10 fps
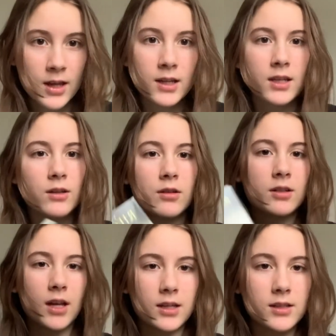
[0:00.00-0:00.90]
hearing
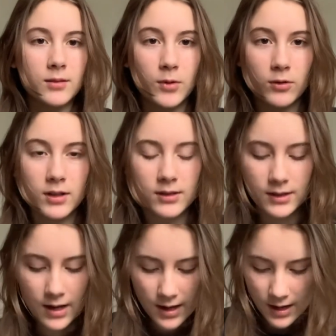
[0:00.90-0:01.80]
testimonies,
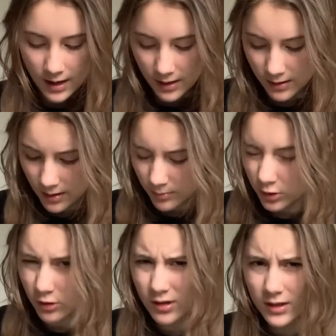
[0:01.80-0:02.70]
and I'm
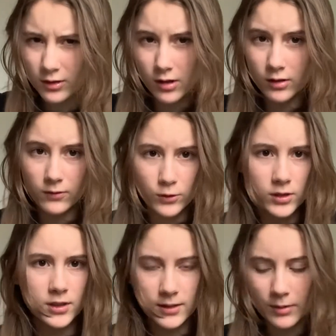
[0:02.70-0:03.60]
sure that there are other
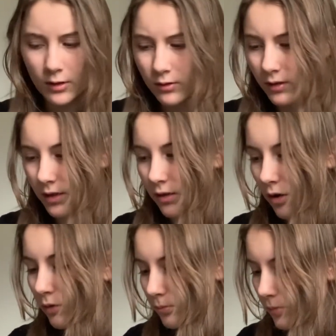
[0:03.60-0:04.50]
verses about, you
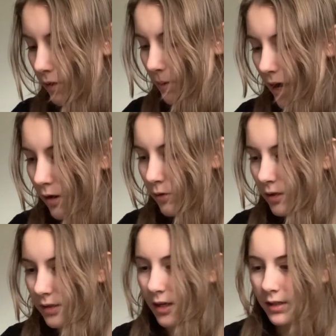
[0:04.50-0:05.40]
know, the power
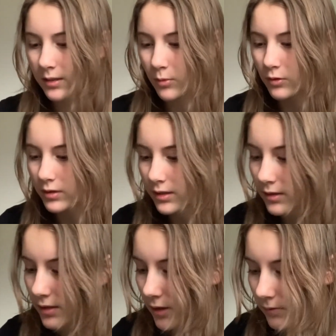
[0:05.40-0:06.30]
in testimonies and
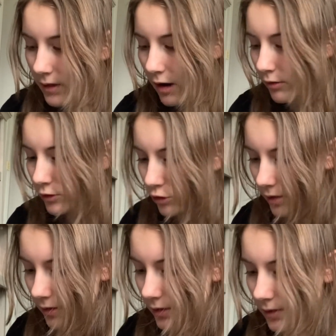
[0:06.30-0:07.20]
stuff, and how it
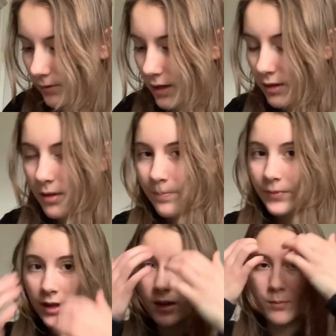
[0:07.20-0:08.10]
strengthens faith,
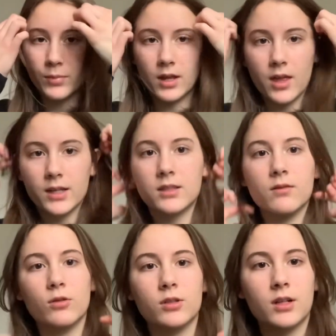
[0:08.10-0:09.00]
but that's the
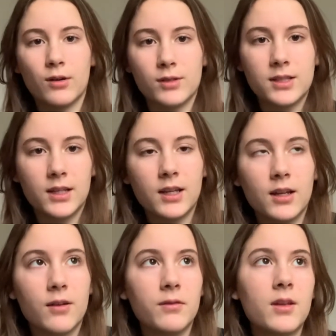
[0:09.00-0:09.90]
verse that I was thinking
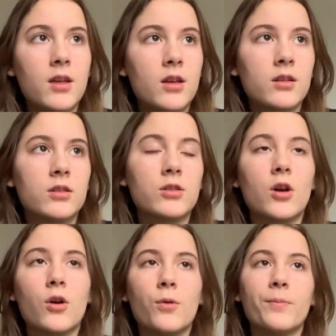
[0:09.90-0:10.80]
of.
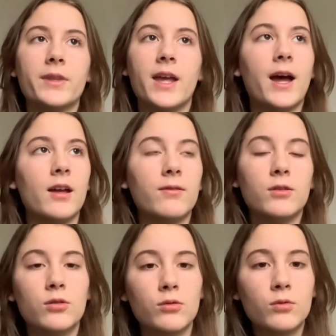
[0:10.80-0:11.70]
So yeah, if
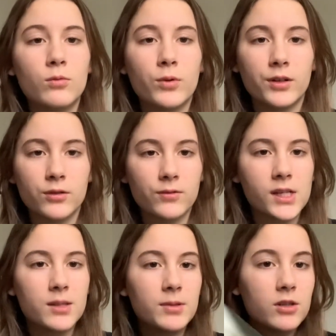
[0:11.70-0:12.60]
you want your
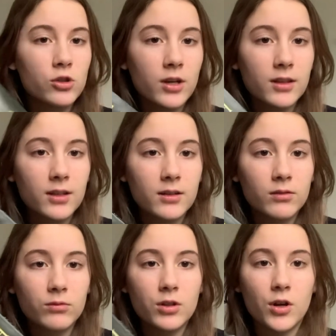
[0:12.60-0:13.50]
faith to be strengthened,
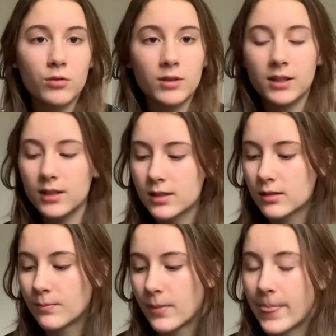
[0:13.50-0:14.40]
you know, read this,
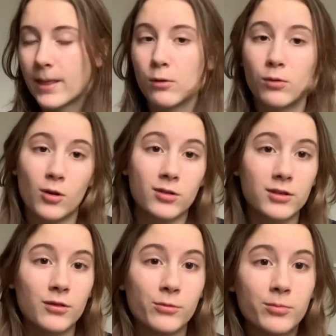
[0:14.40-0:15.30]
or
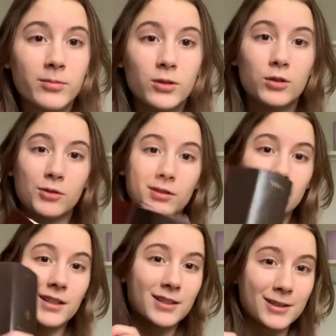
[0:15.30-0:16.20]
also you could read
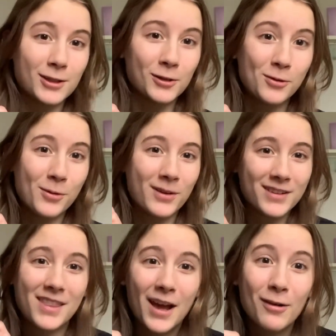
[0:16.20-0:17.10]
this too.
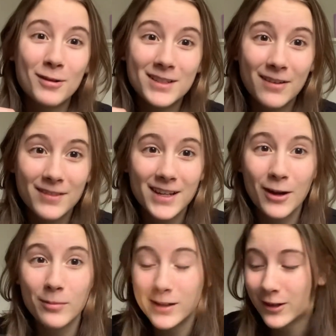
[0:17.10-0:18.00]
That would definitely
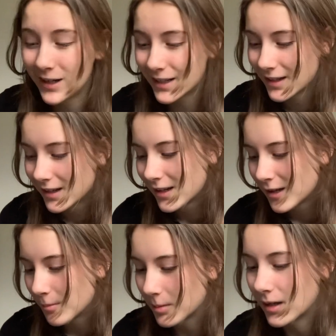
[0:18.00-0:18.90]
help a lot.
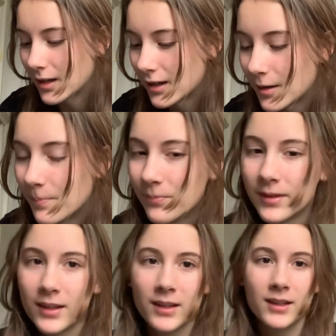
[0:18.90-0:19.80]
But
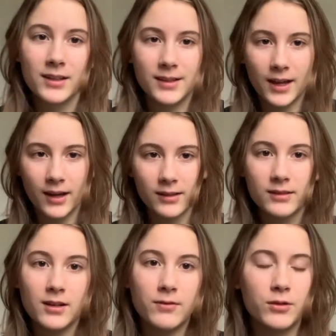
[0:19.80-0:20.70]
yeah,
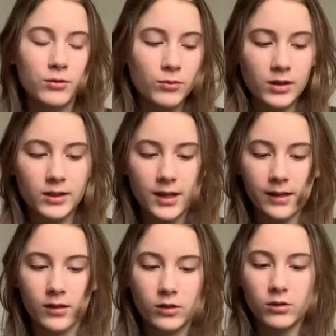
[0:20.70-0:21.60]
if you want like
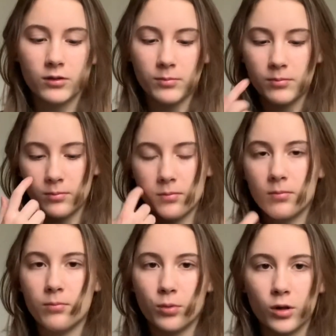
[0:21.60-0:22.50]
a good
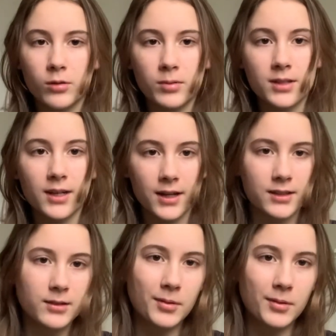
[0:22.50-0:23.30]
book besides the